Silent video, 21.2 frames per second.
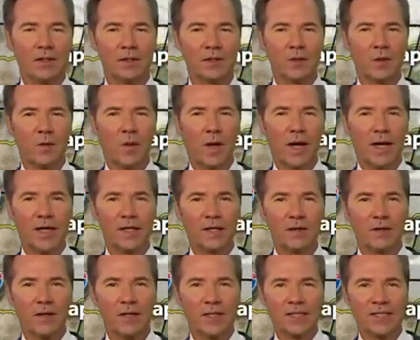is quiet
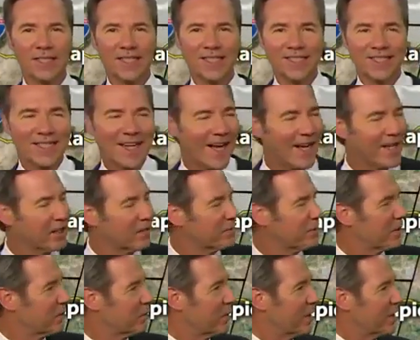across the entire
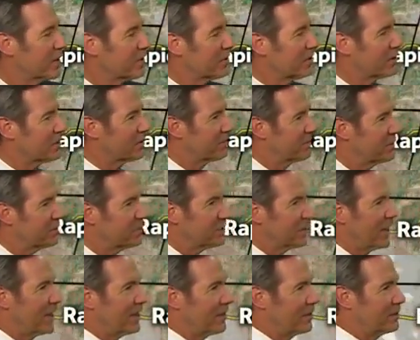Midwest, just a few
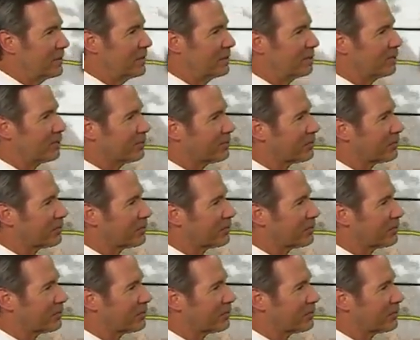clouds